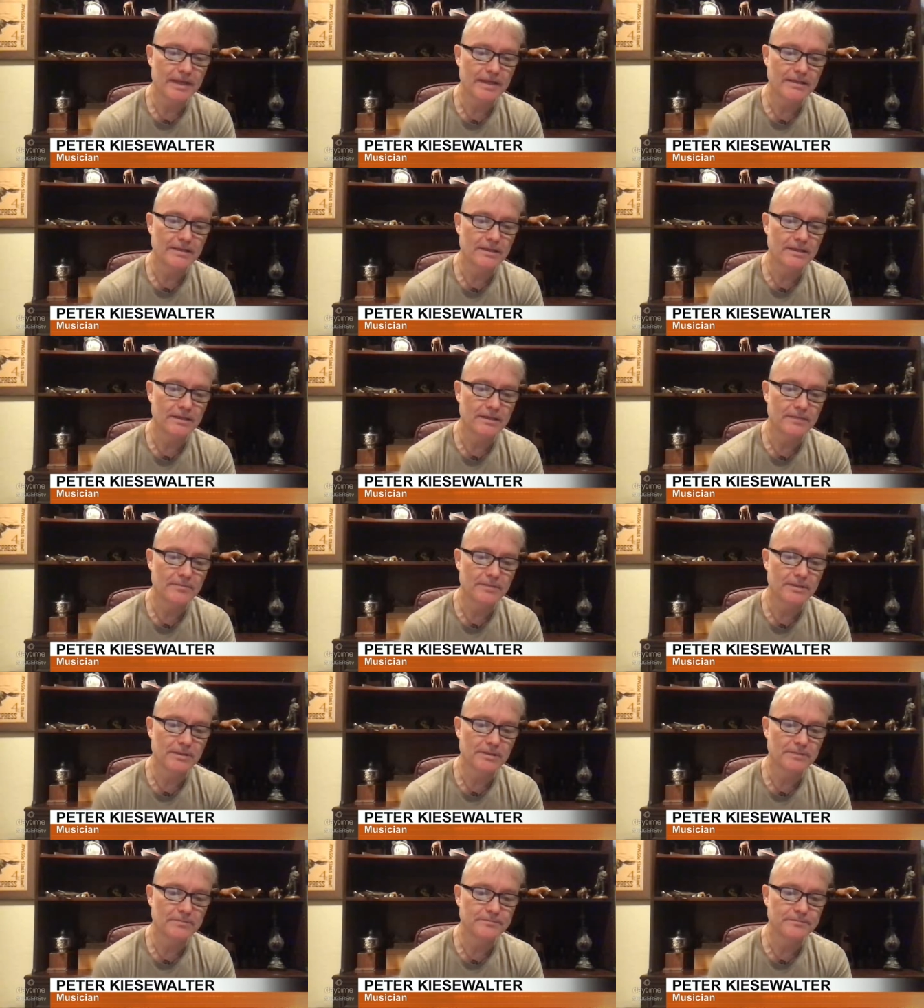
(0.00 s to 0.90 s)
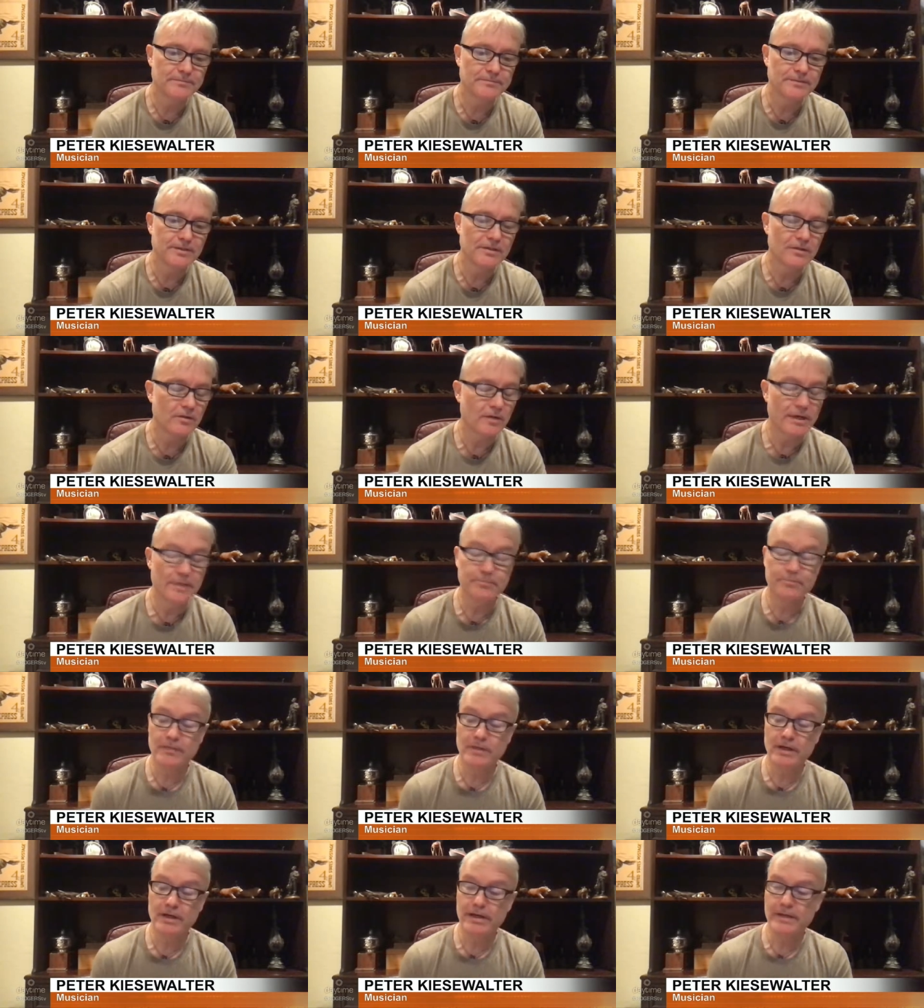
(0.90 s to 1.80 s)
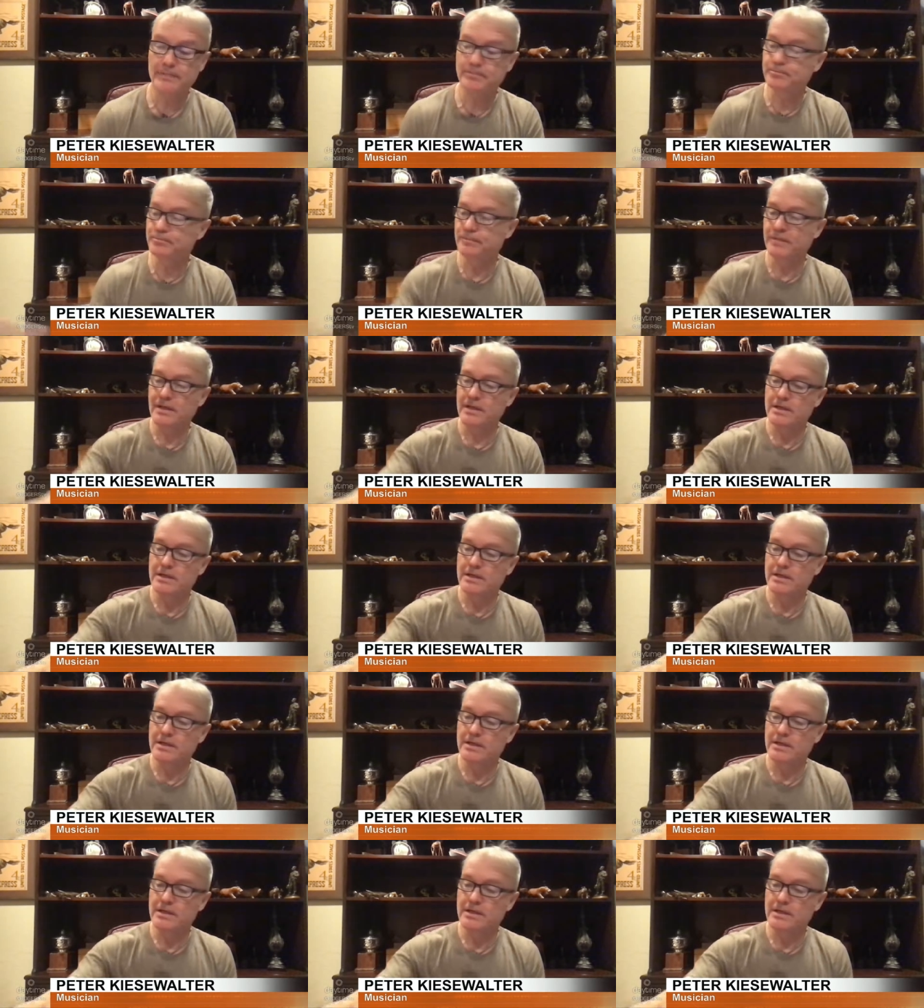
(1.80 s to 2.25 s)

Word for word: and, uh, um, you know, I, I